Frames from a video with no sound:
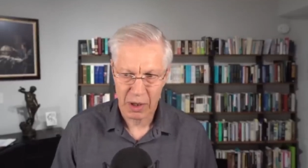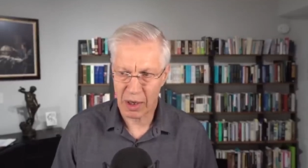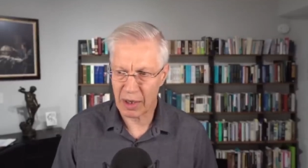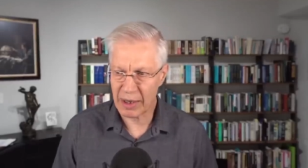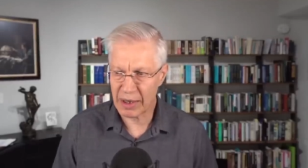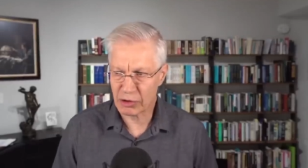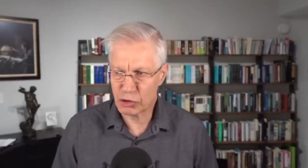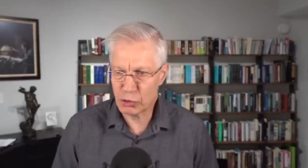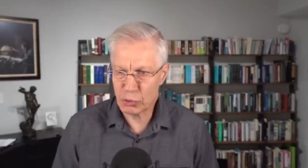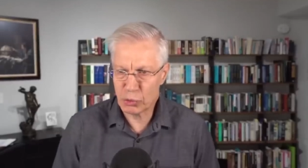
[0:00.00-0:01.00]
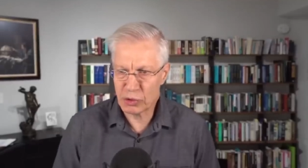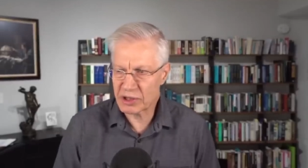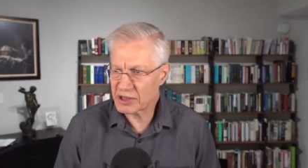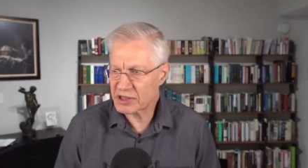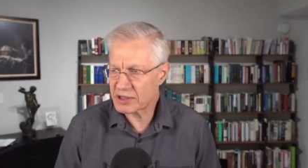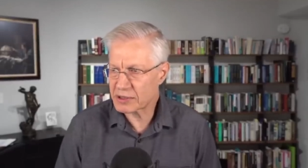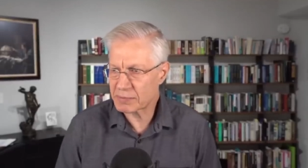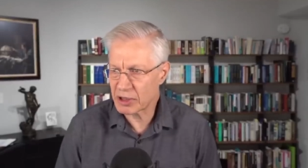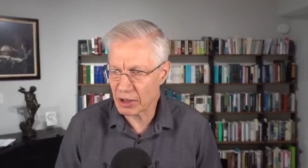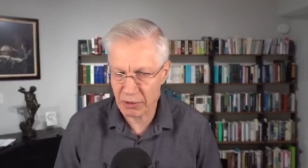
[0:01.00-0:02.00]
Uh, and I'll do this,
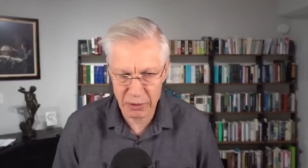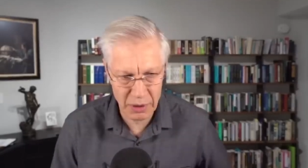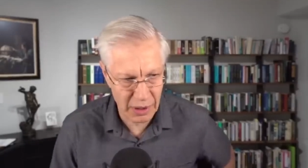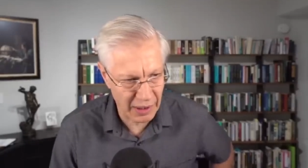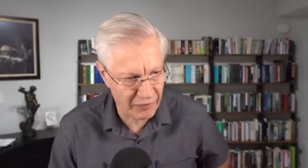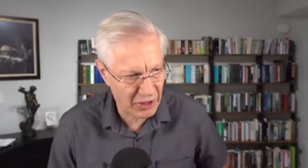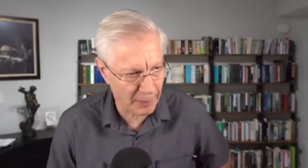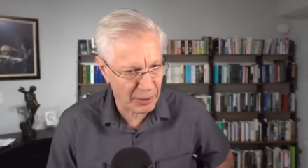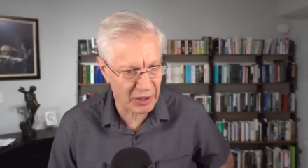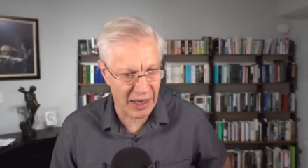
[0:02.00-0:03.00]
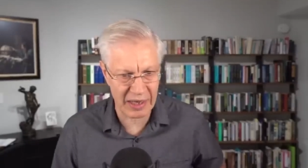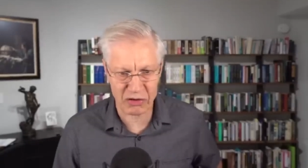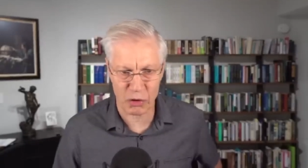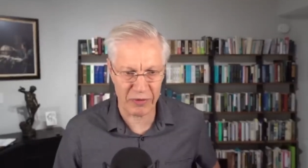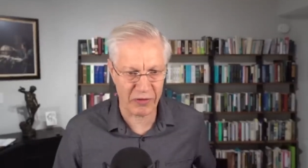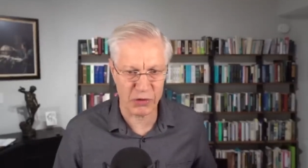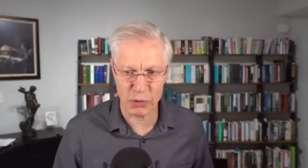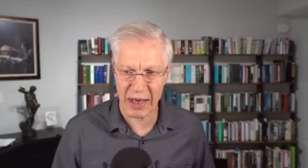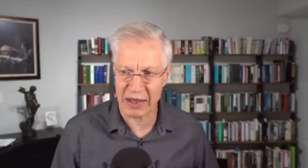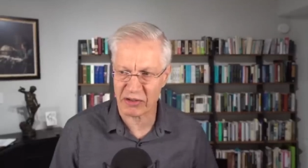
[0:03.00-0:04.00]
you know, every couple of days or every few
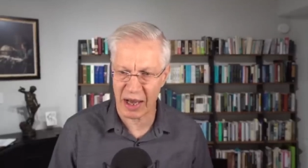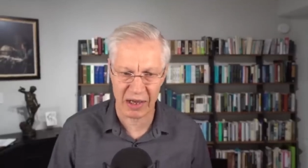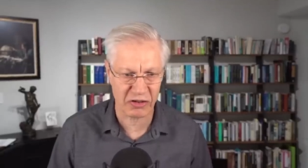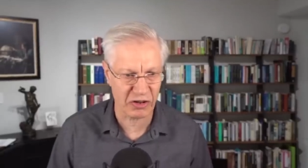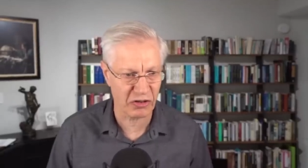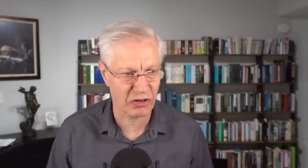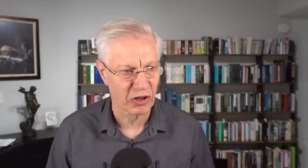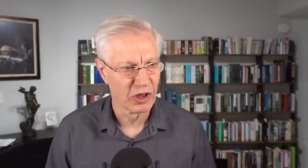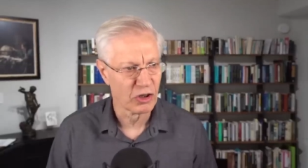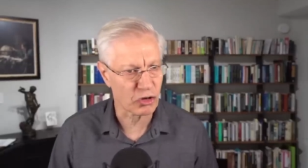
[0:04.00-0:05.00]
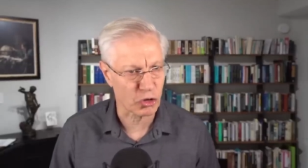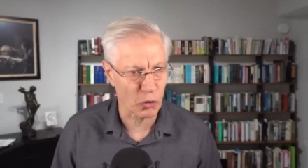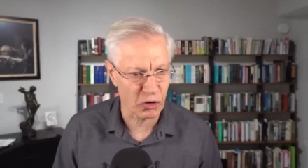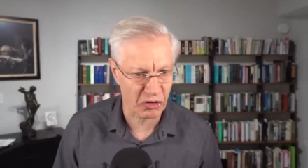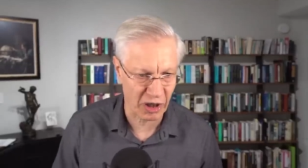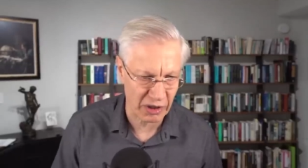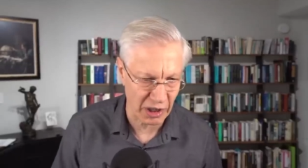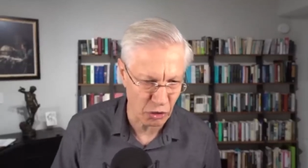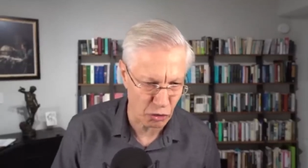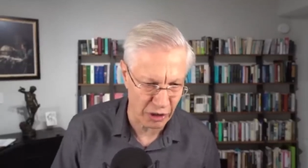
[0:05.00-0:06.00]
days as these stories hit. They
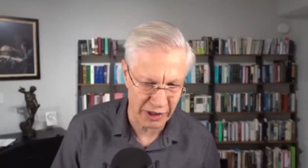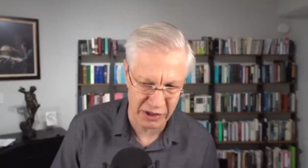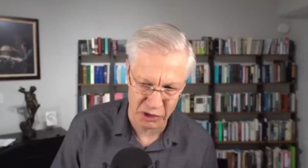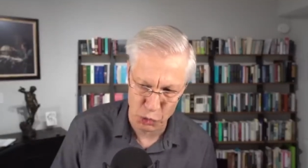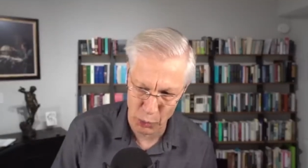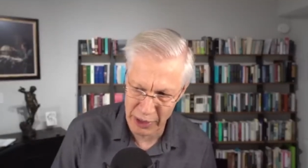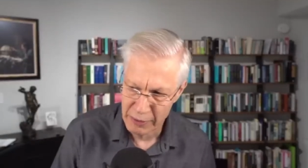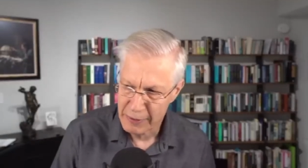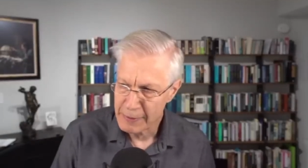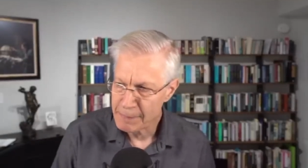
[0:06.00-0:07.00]
usually hit on Twitter.